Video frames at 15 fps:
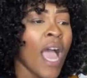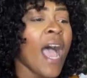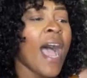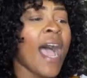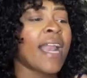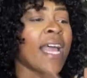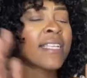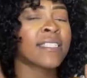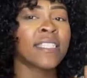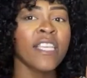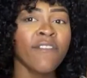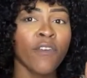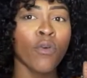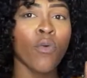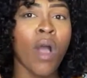And a
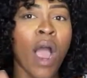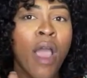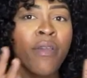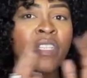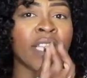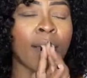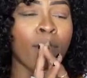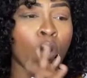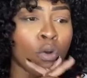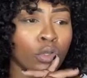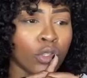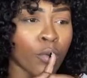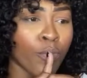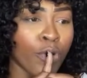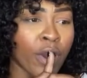civil war is about
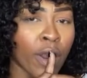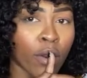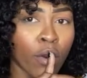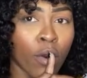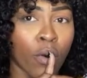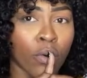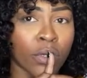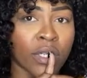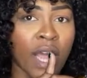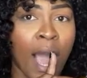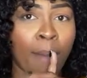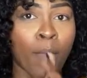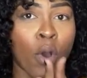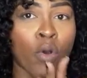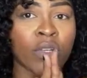to break out
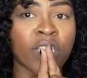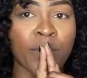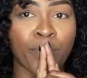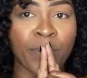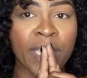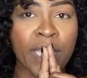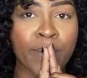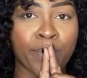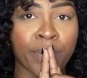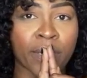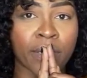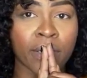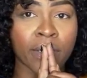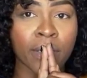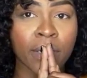amongst the
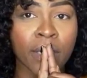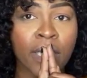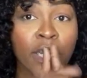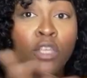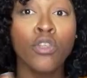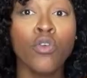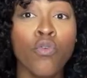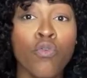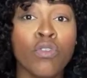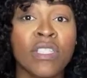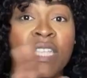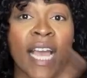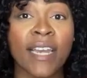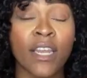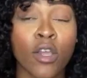people, the youths
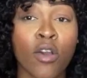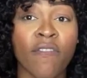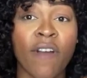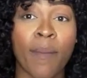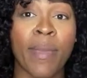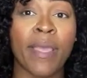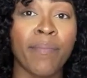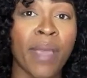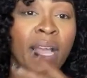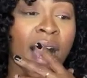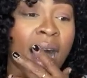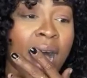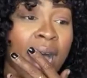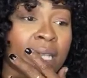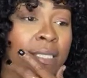and the government,
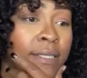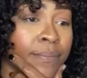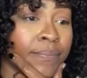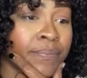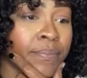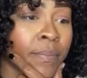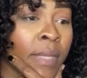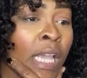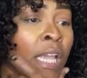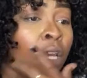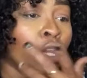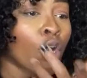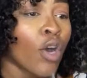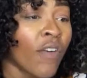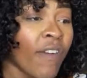because
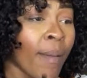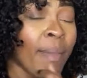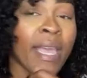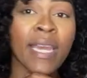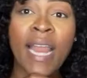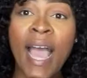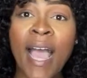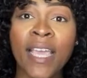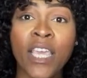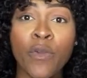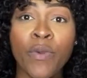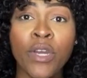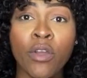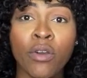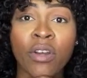the government now give
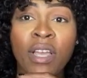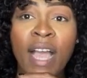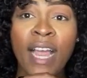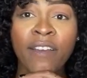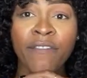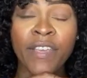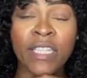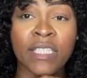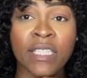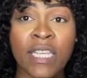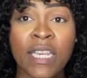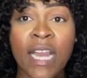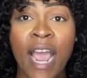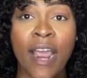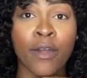we nothing convincing,
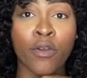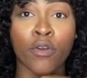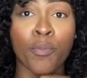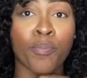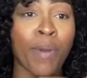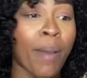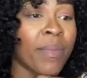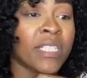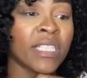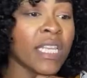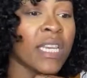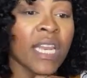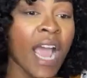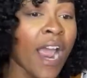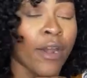nor nothing
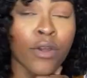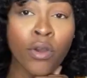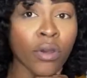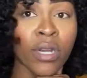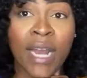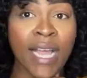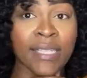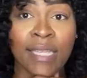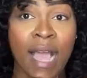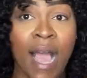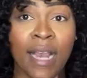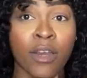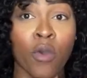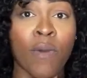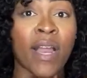promising, nor nothing at all.
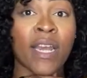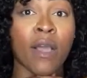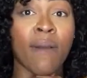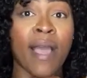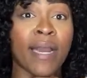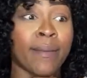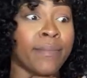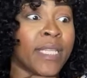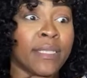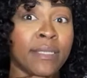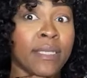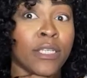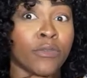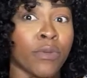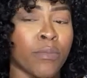No wonder why them
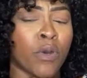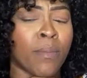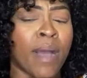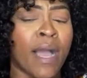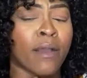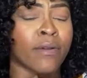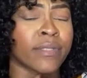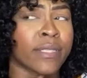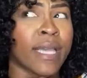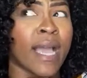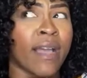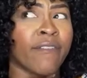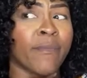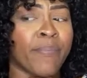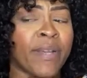teach we about Marcus
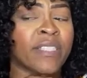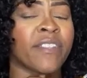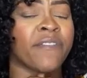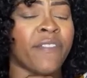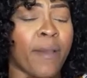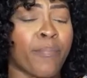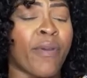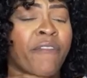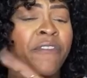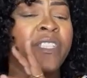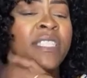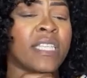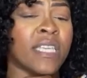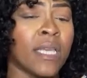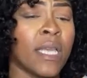Garvey
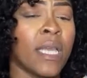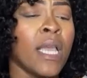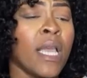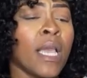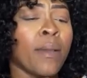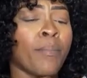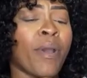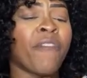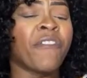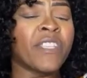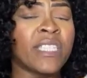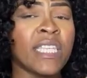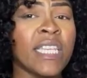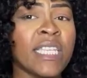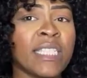prophecy.
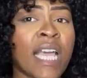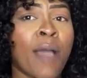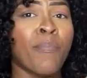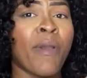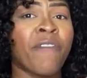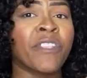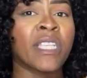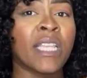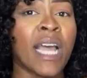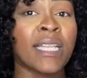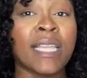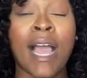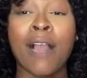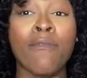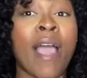Prophecy this and prophecy that.
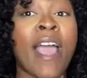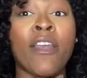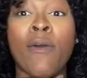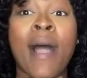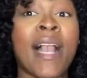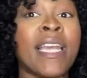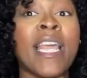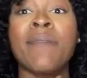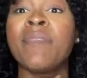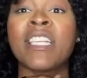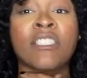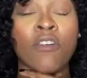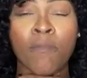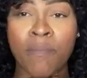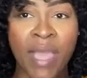All right now, and then there's
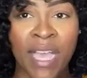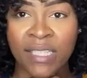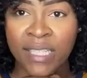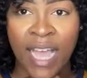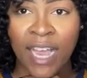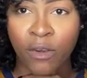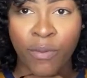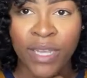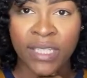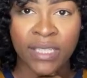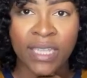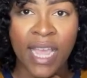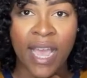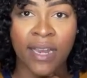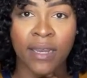something me I start
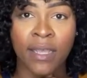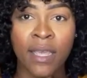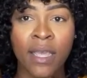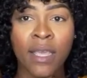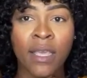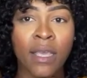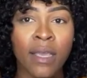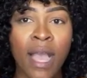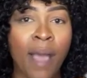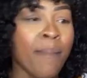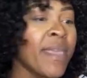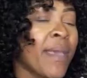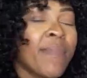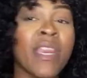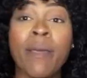question. Because
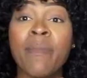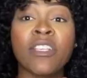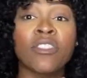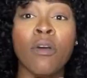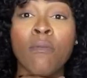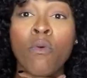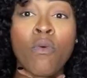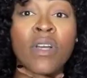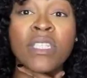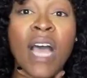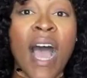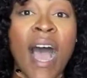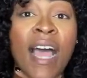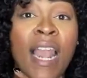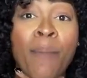maybe them something was
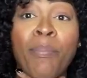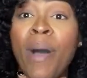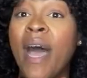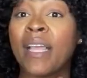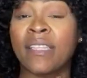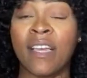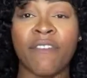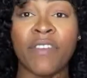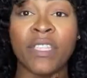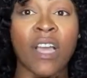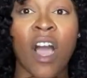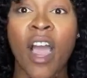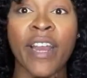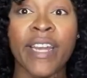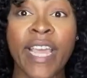all a part of it
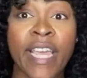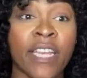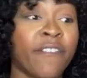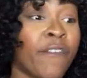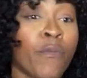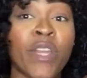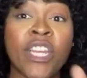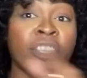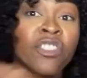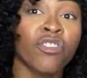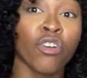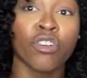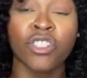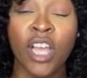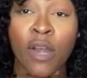ordained for
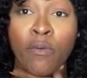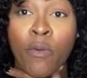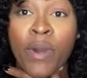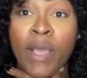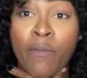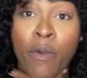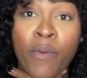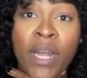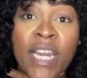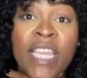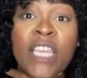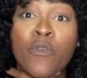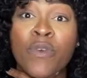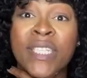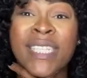destruction where we
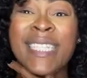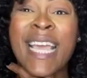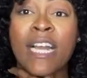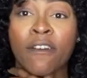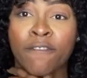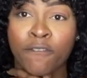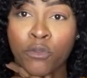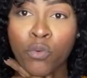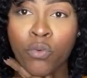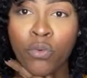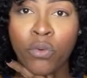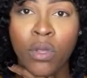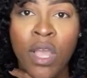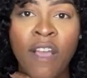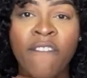lead with self to
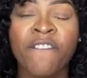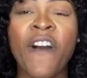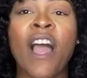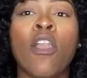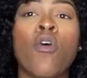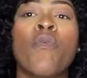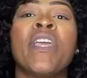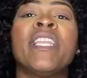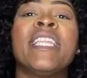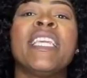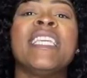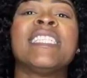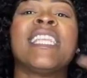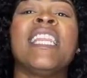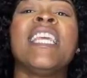following
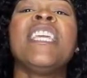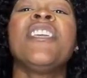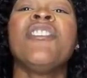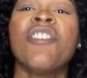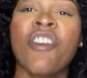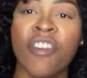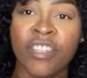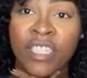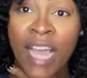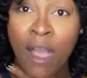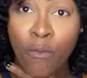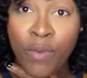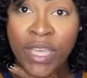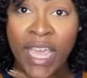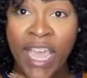these leaders that
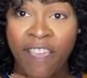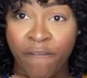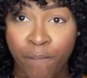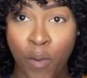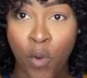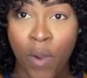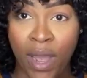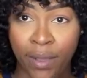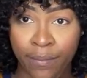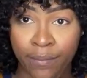we gave power.